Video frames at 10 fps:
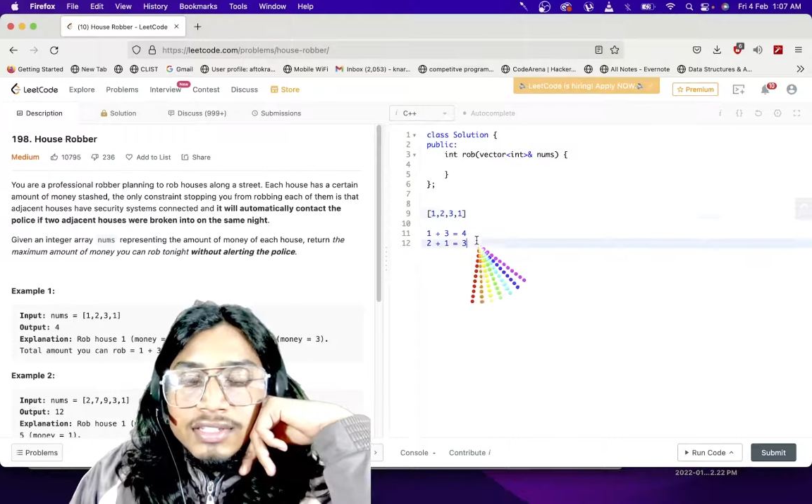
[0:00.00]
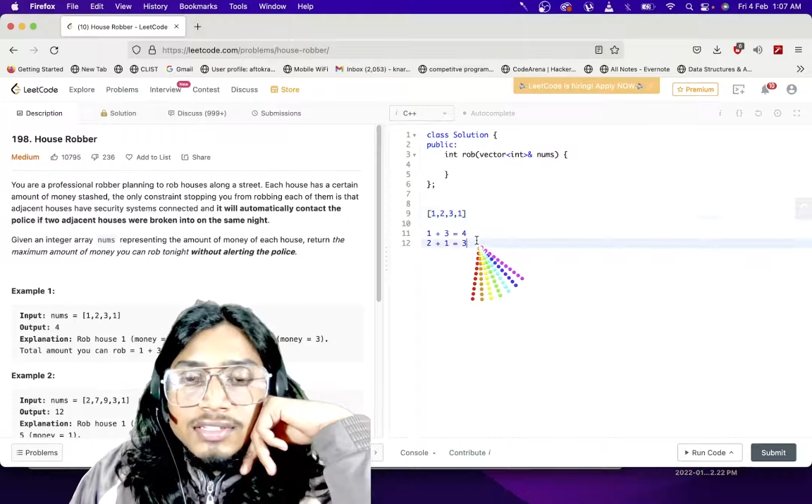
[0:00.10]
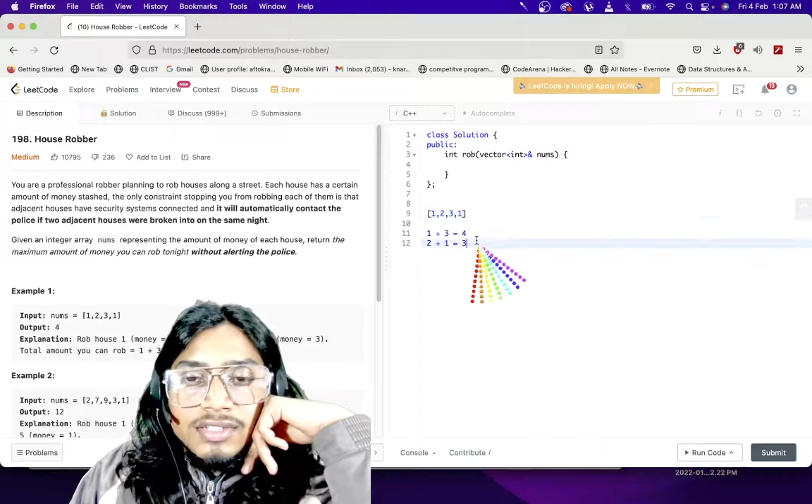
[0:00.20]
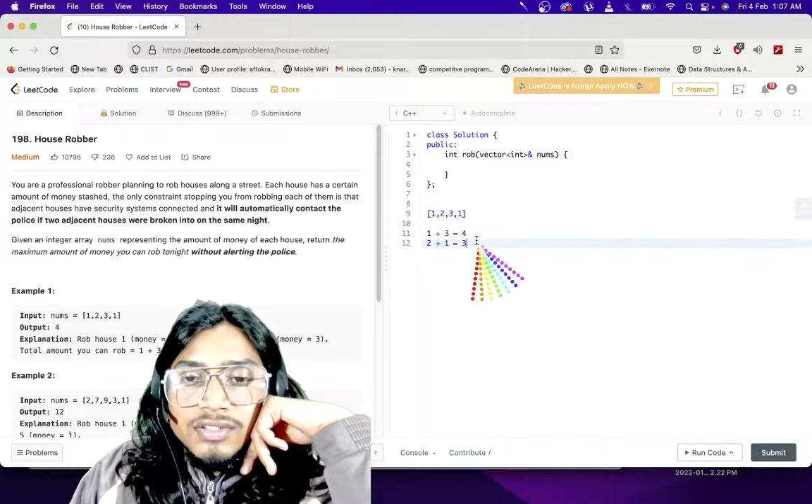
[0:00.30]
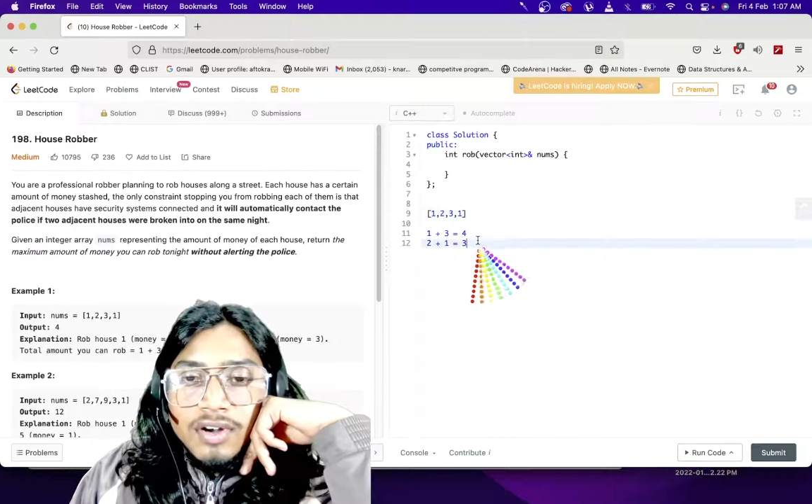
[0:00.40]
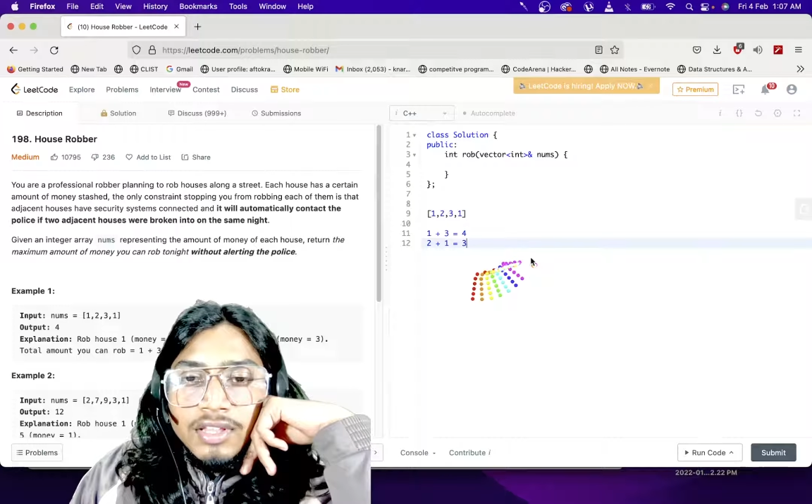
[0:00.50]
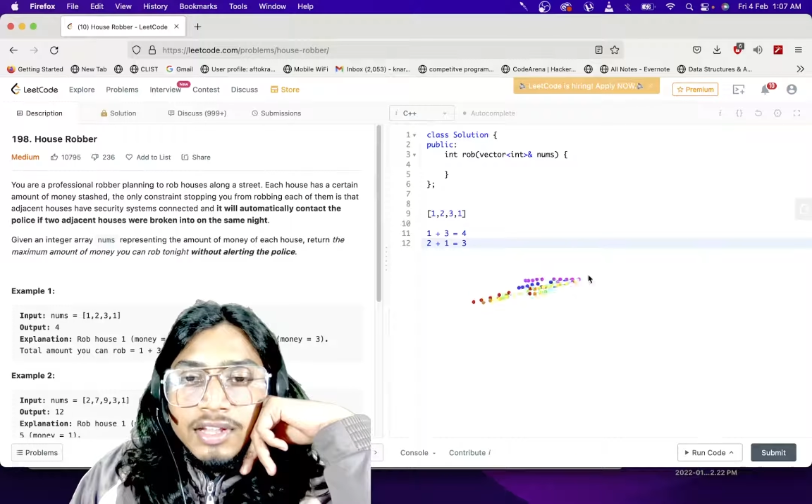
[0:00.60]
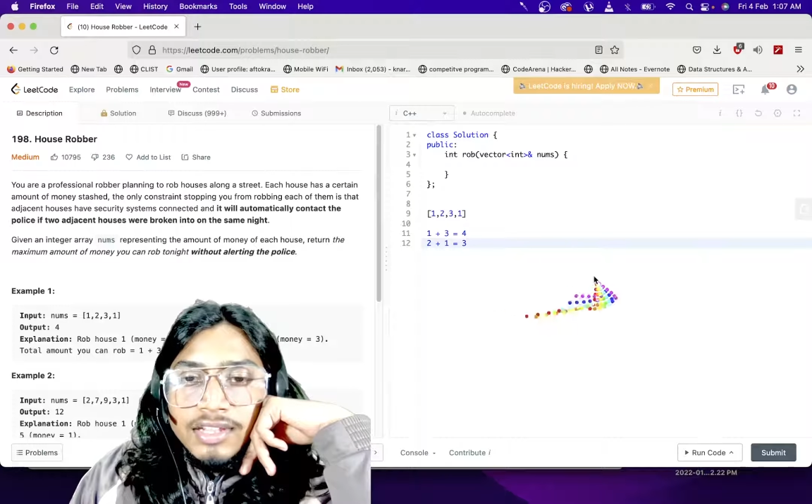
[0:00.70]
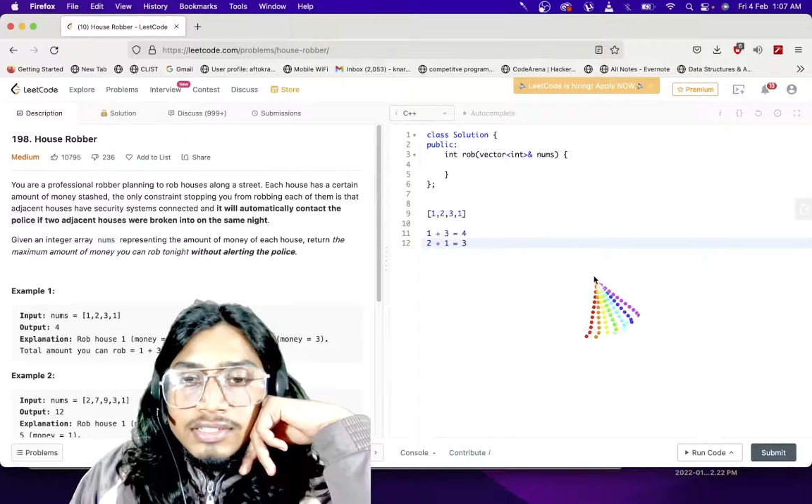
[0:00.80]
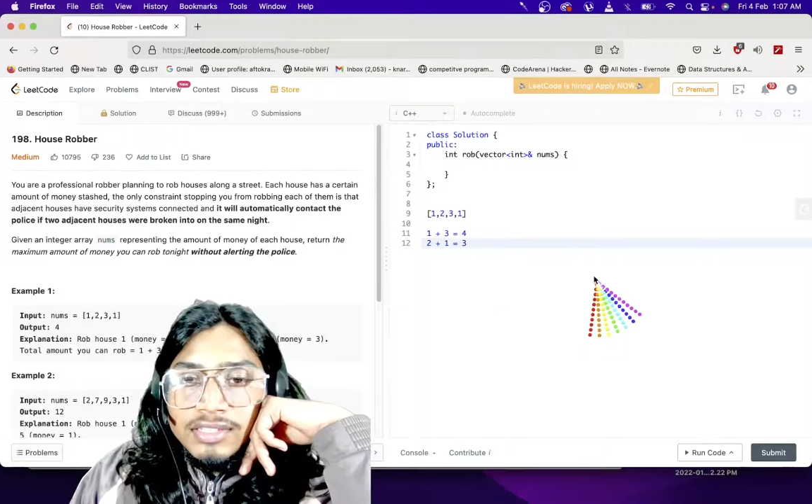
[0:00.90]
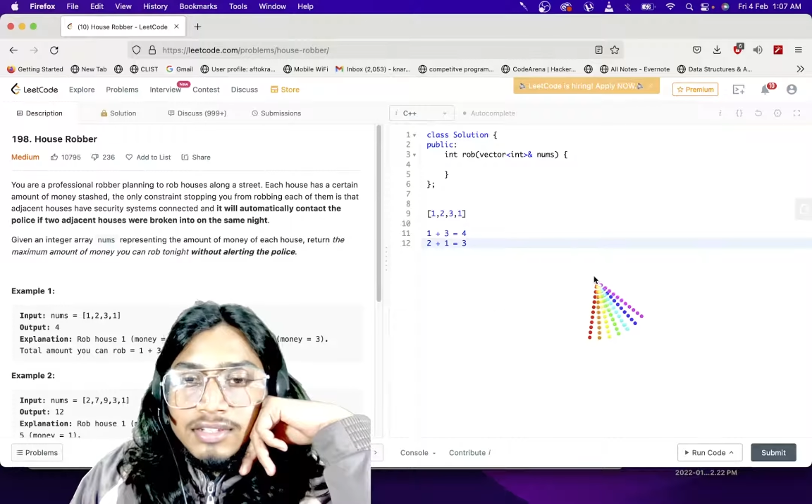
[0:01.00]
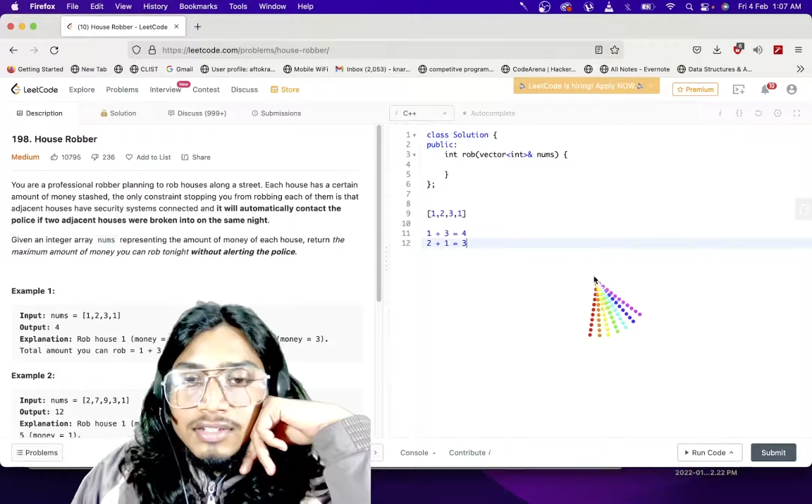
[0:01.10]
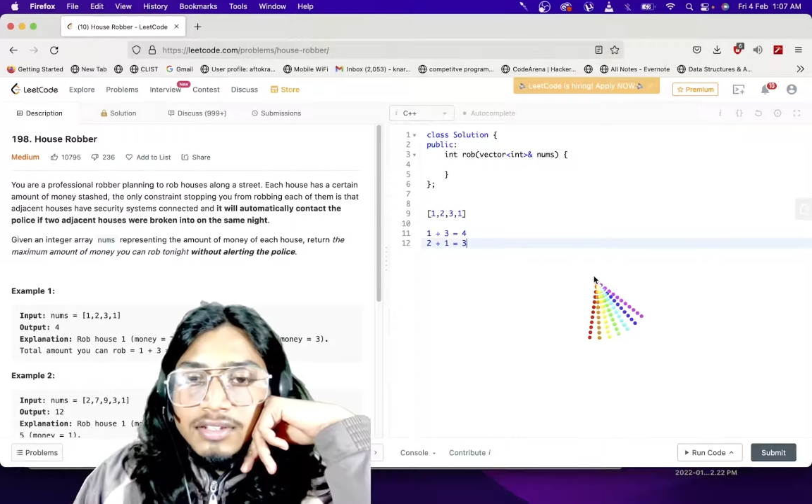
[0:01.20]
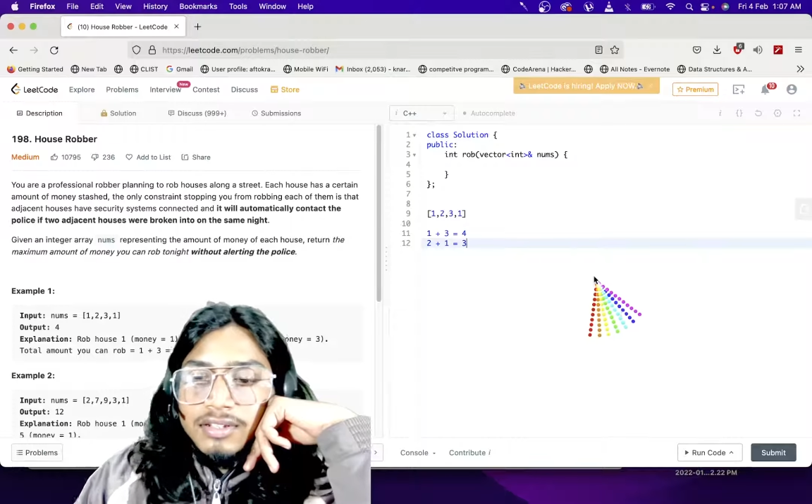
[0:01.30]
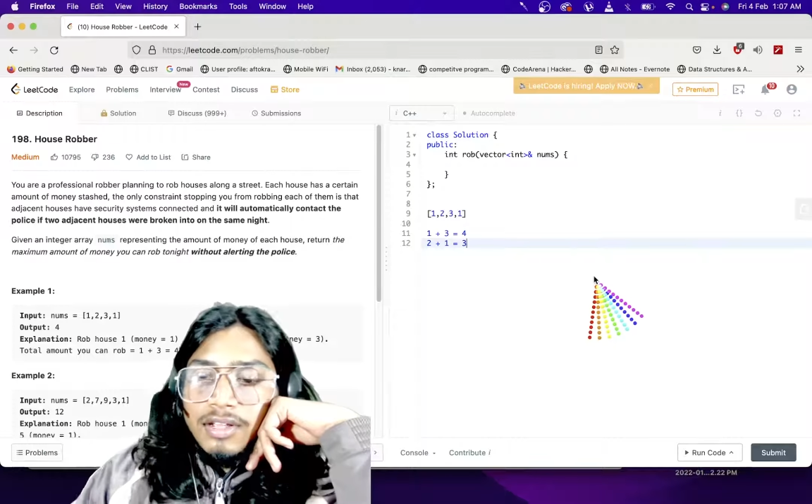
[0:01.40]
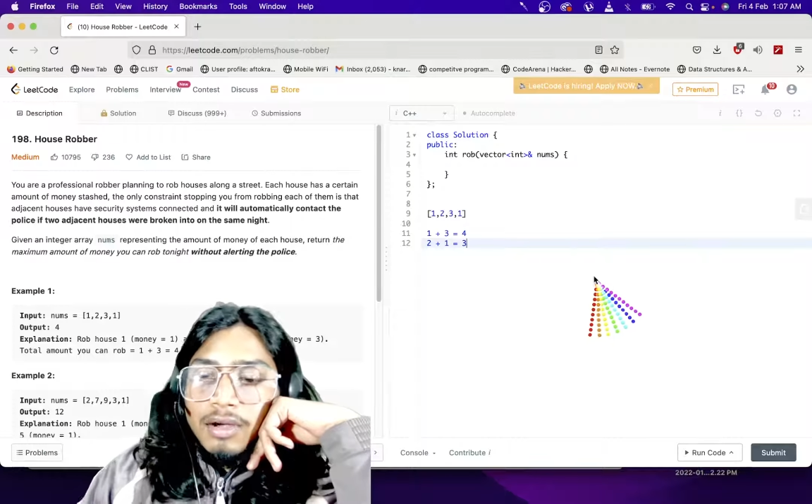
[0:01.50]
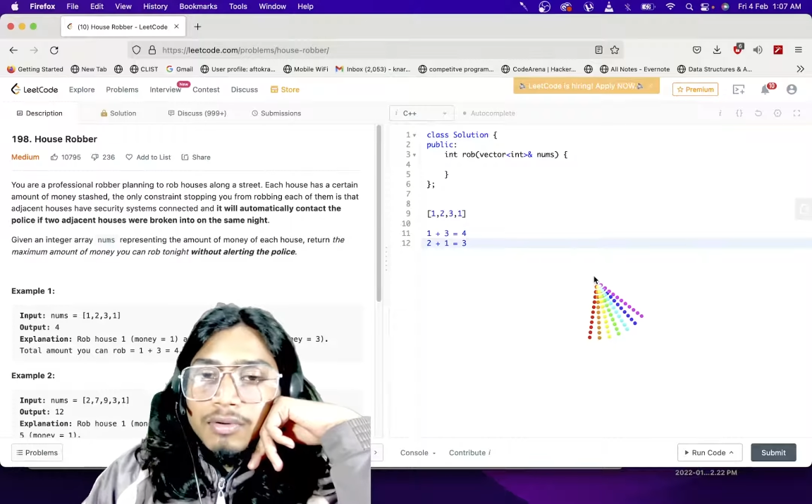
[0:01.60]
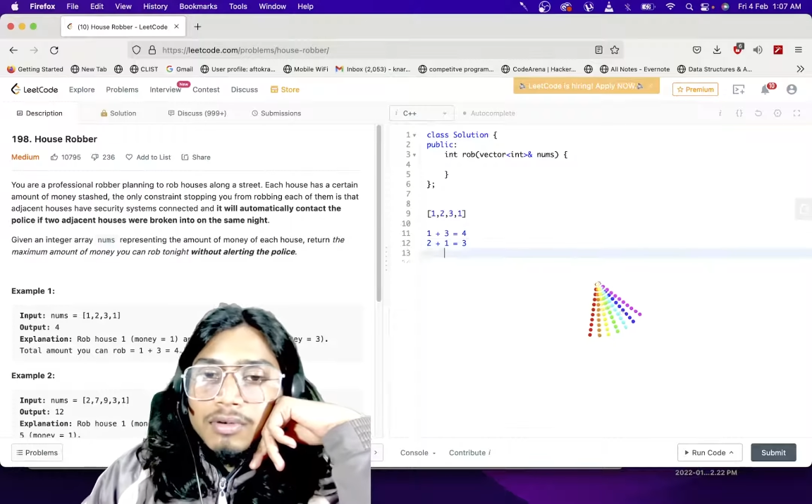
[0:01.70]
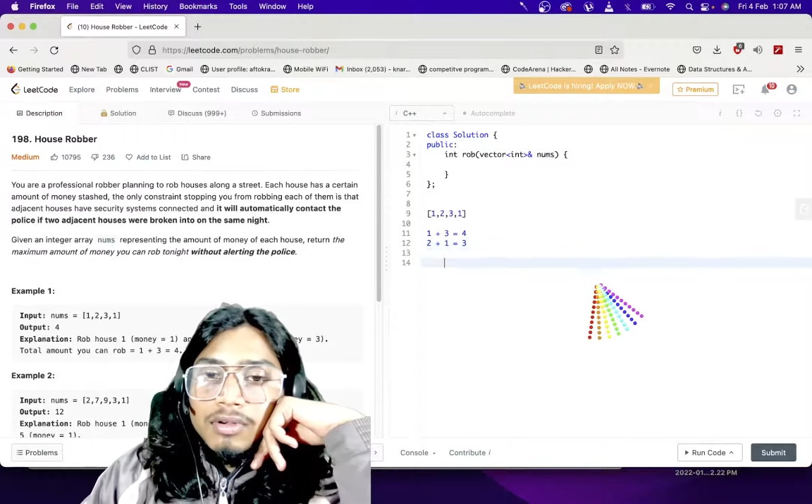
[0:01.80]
This is not the case. How?